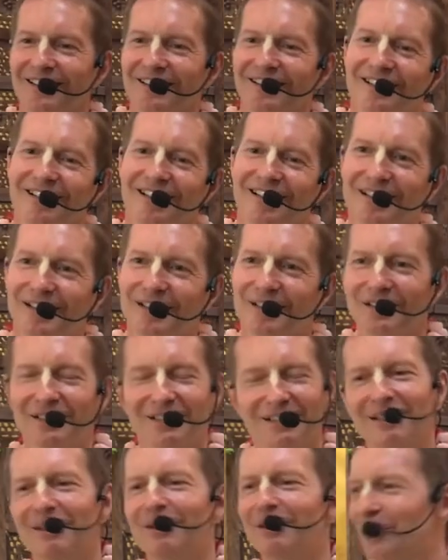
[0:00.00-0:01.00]
Then
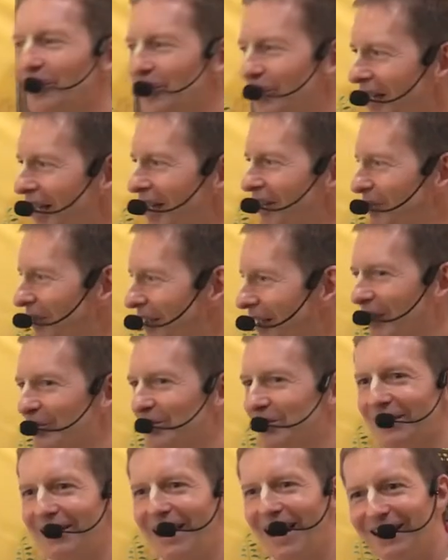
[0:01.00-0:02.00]
Gurudev became
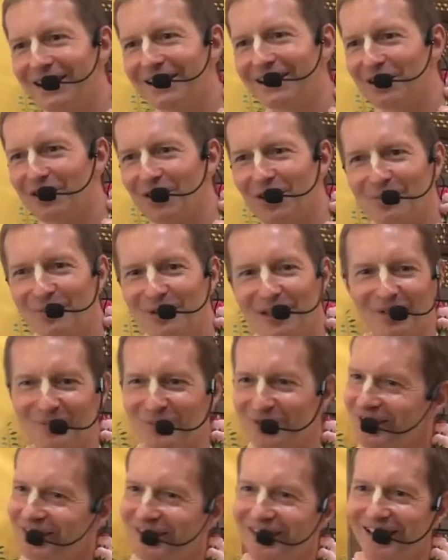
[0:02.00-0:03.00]
Siddha, I did not become
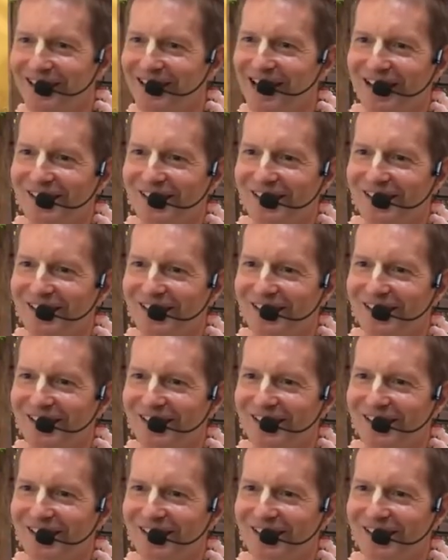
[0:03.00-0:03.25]
Siddha.